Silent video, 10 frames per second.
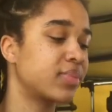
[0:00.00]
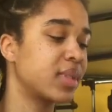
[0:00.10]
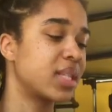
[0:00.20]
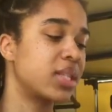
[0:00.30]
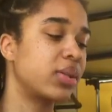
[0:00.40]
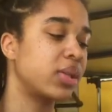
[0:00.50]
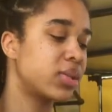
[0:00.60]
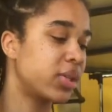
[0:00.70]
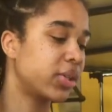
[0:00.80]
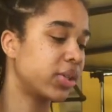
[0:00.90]
so those
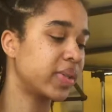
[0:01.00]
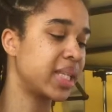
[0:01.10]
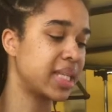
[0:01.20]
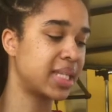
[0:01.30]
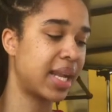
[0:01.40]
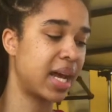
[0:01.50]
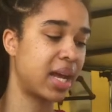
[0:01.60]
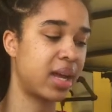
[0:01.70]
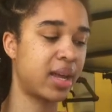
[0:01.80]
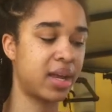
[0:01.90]
are the three things that
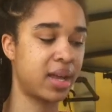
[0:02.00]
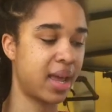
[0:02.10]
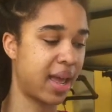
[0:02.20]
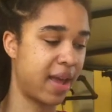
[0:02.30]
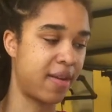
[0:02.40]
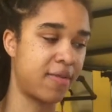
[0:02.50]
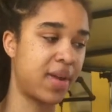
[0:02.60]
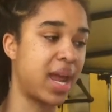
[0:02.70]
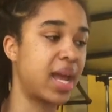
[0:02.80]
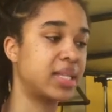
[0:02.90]
I have
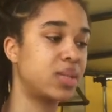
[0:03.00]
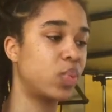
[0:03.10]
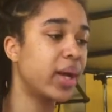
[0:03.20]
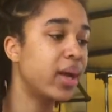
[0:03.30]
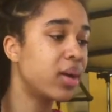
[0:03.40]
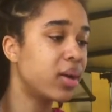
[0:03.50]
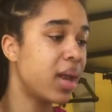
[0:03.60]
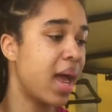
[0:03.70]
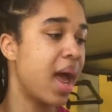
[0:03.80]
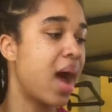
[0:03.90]
as well.
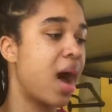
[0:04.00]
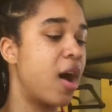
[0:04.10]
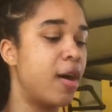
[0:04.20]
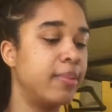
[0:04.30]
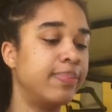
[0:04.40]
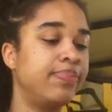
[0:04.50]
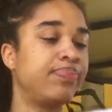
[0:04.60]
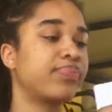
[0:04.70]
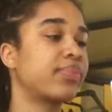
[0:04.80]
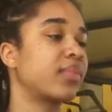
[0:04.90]

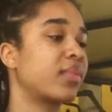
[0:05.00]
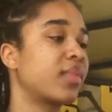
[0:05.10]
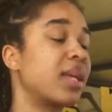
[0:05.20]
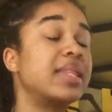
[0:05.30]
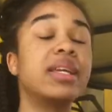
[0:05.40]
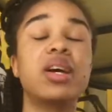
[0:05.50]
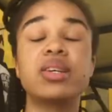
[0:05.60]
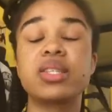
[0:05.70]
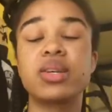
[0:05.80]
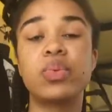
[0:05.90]
Then
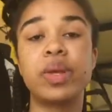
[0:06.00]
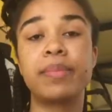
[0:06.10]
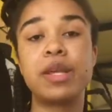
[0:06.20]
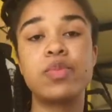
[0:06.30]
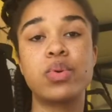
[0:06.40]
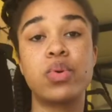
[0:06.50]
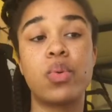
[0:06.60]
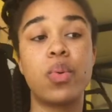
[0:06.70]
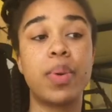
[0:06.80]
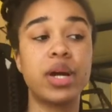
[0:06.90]
also when
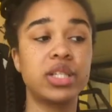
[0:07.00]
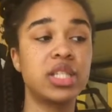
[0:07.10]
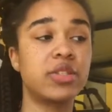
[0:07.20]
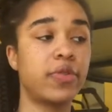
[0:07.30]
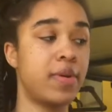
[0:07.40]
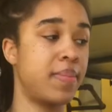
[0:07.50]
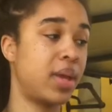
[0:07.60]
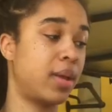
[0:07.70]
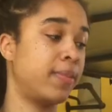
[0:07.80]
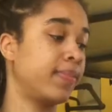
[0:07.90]
people purchase from
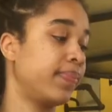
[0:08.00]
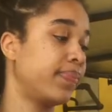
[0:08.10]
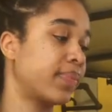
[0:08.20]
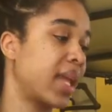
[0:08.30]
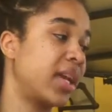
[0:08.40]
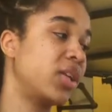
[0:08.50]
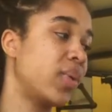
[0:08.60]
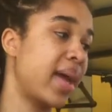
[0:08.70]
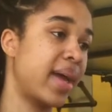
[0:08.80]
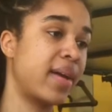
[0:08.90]
me, I do
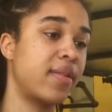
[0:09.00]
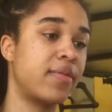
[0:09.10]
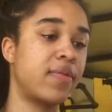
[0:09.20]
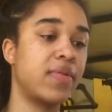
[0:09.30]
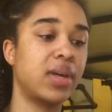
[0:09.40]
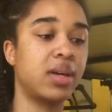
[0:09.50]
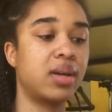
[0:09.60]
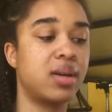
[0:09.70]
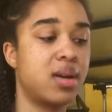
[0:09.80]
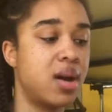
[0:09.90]
have the